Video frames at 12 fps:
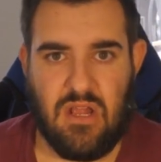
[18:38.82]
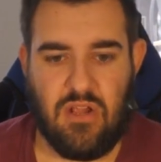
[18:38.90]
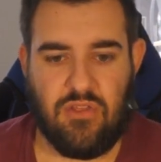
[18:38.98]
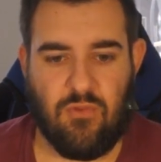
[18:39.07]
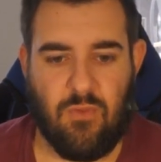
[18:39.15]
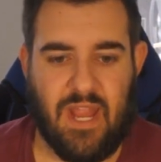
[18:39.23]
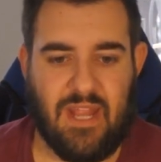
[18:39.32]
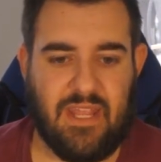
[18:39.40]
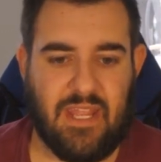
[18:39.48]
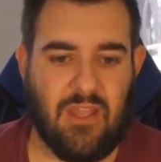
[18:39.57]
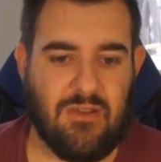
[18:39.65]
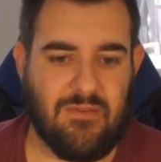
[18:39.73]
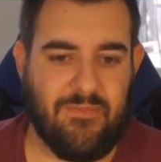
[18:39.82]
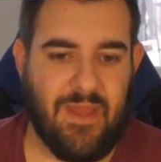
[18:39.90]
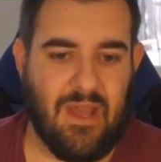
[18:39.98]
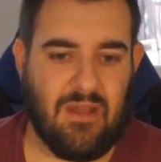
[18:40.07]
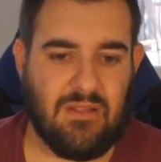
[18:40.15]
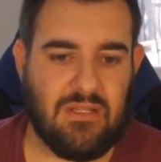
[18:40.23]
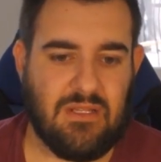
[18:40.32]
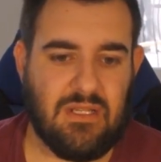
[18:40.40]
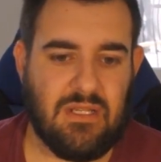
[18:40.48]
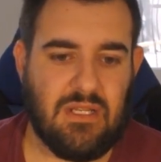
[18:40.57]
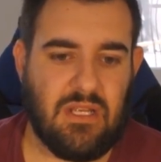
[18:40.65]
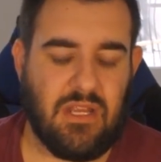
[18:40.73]
The way they go about,
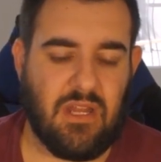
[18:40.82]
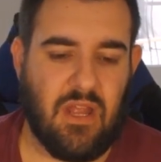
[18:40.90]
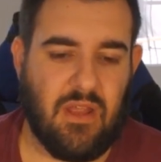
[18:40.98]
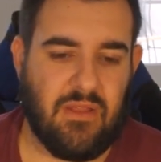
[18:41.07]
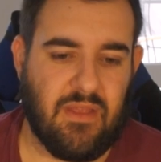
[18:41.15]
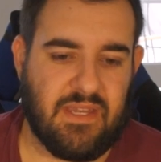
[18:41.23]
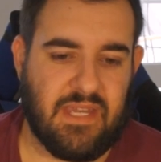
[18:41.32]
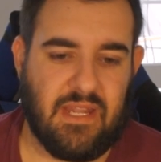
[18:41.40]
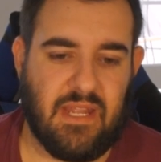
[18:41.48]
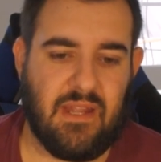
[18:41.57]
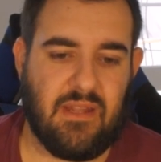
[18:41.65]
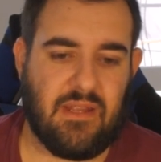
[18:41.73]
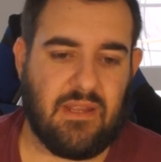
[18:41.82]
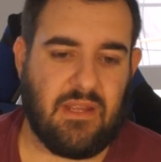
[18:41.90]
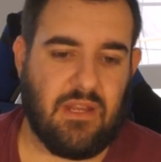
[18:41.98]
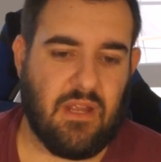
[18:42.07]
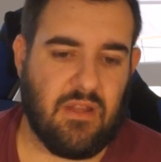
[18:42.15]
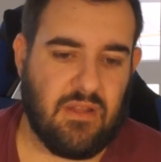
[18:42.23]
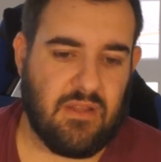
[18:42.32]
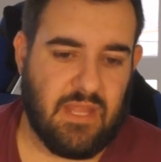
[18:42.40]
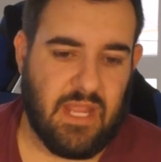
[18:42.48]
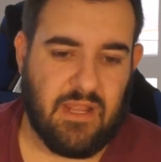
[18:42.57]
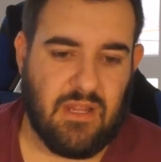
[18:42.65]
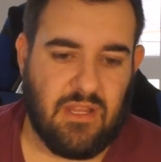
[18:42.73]
you know, they're saying that, you know,
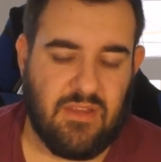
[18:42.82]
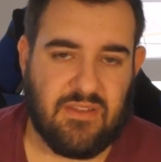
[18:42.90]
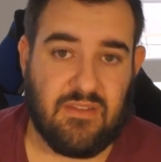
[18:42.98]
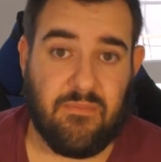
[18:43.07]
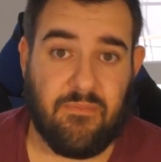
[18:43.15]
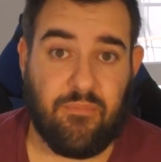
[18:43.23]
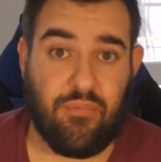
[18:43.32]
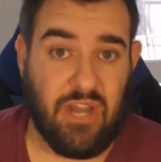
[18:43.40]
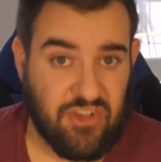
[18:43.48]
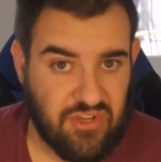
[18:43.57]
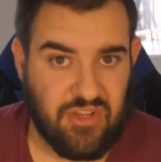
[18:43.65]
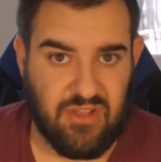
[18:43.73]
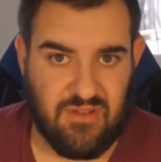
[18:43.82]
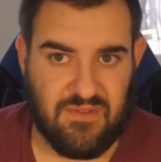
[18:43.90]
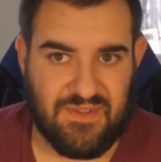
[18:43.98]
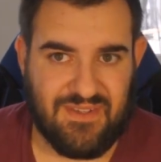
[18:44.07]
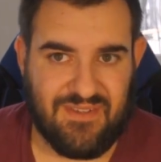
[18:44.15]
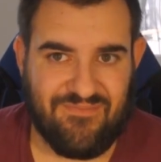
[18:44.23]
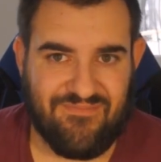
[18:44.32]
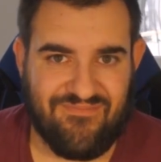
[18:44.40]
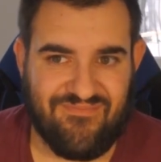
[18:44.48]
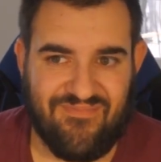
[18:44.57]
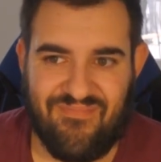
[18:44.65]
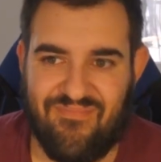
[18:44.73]
Decatur used to pressure girls.
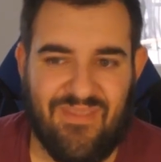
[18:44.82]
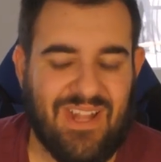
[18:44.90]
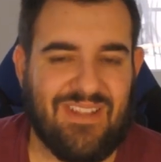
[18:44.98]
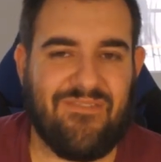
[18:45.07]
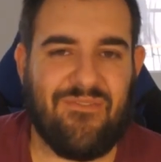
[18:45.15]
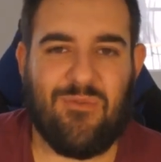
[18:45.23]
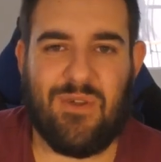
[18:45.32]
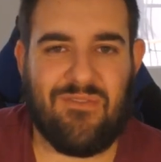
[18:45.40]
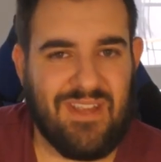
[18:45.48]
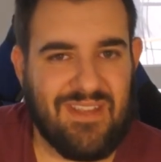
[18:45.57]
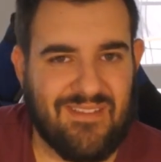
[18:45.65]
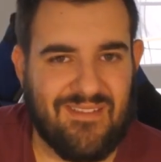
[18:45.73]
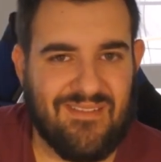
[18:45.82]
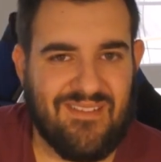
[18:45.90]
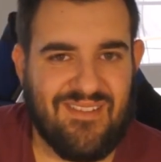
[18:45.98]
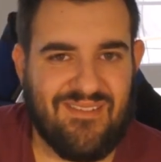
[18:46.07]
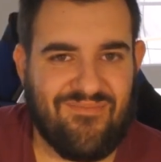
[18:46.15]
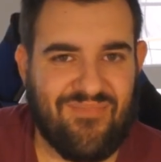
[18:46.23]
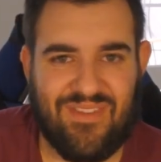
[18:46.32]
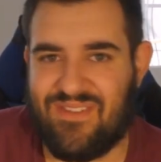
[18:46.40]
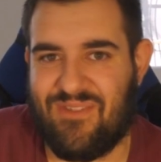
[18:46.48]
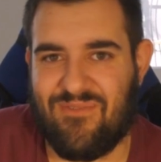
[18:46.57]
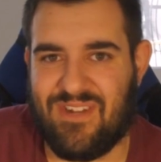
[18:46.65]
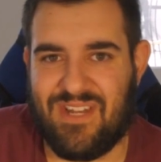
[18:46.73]
And it's like, for what reason? Because
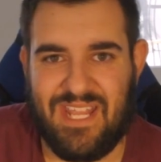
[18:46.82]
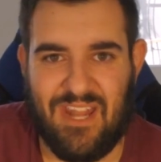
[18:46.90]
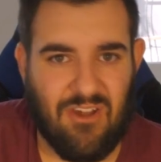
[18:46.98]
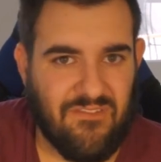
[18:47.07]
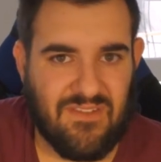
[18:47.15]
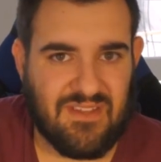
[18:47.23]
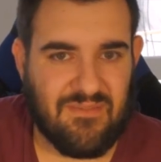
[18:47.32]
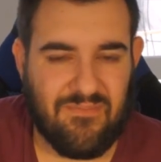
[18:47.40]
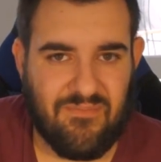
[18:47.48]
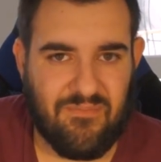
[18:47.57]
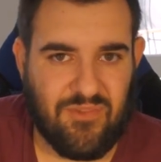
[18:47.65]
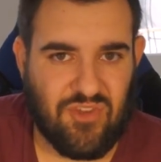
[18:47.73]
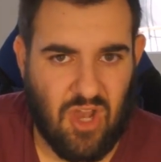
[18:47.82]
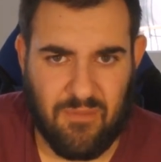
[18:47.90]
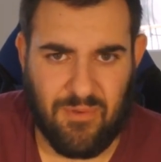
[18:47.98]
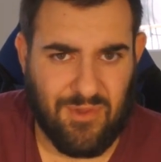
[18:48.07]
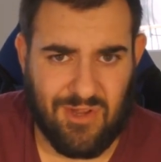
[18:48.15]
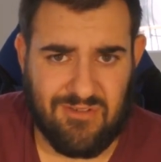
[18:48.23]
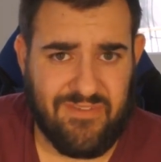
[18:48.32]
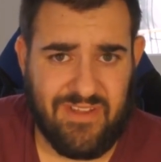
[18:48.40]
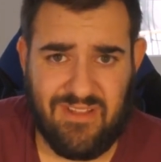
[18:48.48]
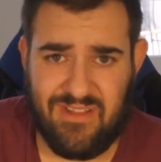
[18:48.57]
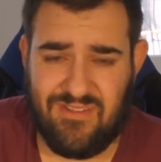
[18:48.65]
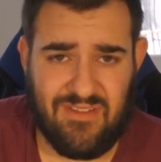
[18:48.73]
he wanted to get off on some child
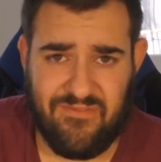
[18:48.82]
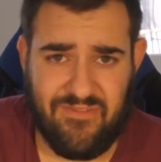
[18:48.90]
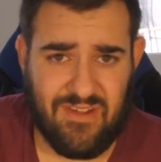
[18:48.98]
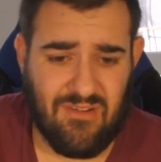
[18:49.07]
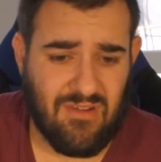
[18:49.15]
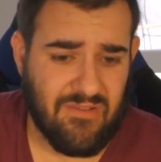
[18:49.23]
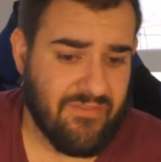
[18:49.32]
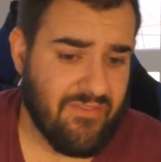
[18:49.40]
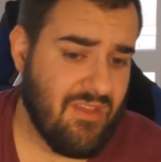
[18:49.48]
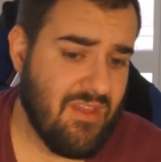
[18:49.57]
pornography? Like, dude, fuck off.